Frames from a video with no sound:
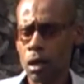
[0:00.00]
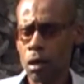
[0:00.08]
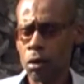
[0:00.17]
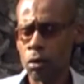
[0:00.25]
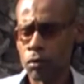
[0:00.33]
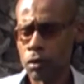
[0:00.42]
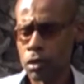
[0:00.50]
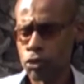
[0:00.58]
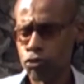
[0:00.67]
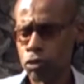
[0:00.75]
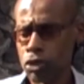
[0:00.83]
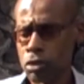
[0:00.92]
After these
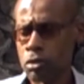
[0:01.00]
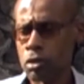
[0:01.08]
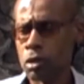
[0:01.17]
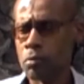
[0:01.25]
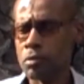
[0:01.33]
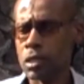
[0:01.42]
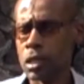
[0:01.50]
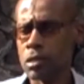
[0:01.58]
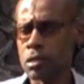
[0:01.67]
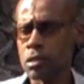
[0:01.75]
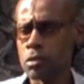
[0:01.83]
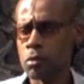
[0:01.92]
tragic
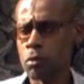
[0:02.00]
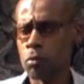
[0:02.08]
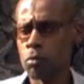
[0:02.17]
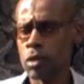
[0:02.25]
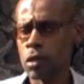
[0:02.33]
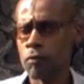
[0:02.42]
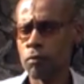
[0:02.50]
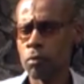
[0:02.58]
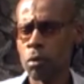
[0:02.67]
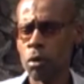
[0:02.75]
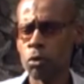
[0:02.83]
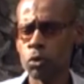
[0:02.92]
circumstances, we have
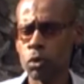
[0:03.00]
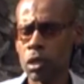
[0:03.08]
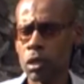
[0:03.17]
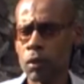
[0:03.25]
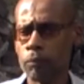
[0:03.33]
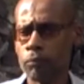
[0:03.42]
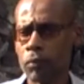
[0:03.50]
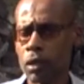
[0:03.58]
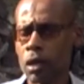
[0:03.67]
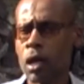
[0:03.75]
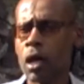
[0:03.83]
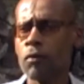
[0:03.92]
today
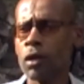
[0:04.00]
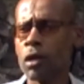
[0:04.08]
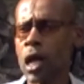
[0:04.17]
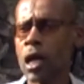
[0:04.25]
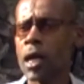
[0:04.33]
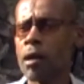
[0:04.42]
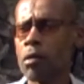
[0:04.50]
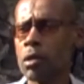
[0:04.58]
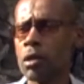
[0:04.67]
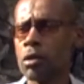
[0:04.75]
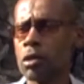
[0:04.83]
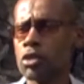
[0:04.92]
have a
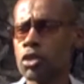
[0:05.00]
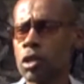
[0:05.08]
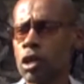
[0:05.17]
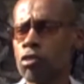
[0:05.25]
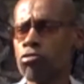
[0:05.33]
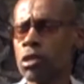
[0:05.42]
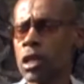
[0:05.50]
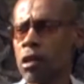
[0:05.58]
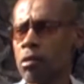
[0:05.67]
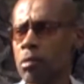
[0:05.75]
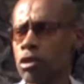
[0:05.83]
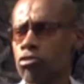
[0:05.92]
Caribbean culture, a
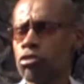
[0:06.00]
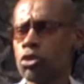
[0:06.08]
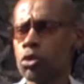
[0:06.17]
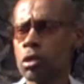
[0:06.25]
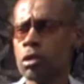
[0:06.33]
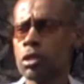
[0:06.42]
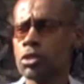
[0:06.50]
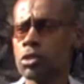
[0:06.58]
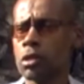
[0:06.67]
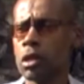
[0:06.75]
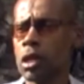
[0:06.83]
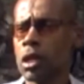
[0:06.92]
Caribbean Creole
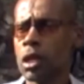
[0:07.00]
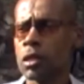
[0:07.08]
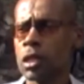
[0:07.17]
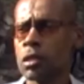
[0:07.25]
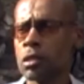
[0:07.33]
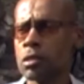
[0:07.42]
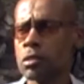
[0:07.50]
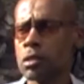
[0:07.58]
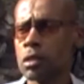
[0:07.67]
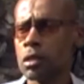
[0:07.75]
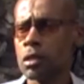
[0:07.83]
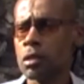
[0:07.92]
culture, that is
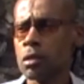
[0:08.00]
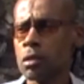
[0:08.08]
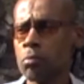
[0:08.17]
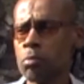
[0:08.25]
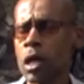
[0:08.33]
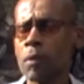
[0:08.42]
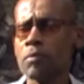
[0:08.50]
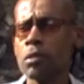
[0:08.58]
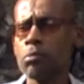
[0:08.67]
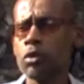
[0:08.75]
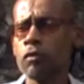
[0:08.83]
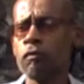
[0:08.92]
perhaps the
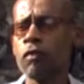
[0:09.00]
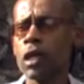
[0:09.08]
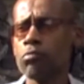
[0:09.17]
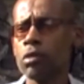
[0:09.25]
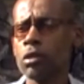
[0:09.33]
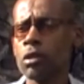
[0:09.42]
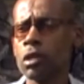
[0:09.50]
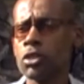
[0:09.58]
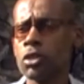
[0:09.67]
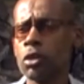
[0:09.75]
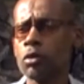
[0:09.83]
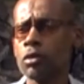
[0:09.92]
most vibrant
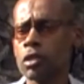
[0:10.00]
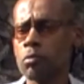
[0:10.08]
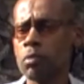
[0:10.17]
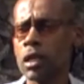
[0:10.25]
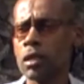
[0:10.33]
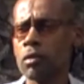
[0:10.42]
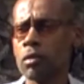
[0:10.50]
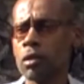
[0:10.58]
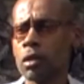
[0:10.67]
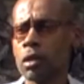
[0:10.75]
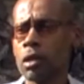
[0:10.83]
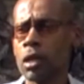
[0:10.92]
culture out of this planet.
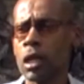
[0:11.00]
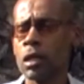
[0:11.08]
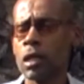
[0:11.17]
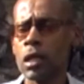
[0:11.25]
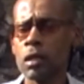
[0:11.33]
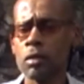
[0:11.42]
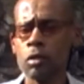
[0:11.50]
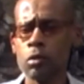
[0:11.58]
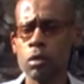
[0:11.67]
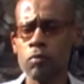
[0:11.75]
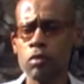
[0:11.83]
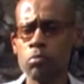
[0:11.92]
And in
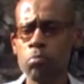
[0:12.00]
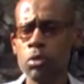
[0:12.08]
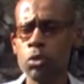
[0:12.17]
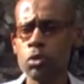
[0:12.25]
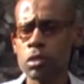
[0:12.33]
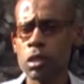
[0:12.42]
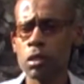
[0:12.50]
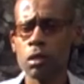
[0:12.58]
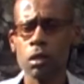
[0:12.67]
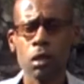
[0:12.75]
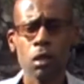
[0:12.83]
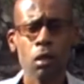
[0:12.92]
terms of its music,
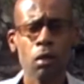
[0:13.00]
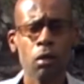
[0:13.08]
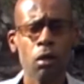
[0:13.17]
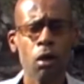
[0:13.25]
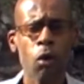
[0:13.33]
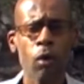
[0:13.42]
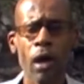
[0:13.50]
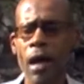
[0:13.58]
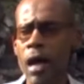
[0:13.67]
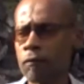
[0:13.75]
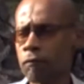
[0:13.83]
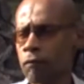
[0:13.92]
our
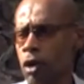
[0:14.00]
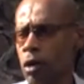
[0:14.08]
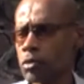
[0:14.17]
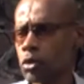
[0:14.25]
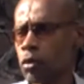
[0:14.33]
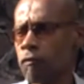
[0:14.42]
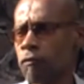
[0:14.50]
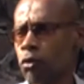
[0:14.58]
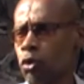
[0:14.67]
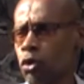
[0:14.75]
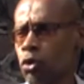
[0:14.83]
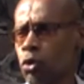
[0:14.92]
art forms, our
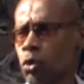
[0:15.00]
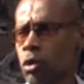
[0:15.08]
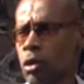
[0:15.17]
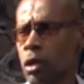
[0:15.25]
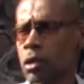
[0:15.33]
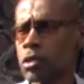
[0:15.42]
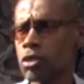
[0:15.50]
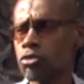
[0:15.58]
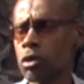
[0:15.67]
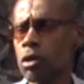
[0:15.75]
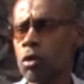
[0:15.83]
folklore, etc.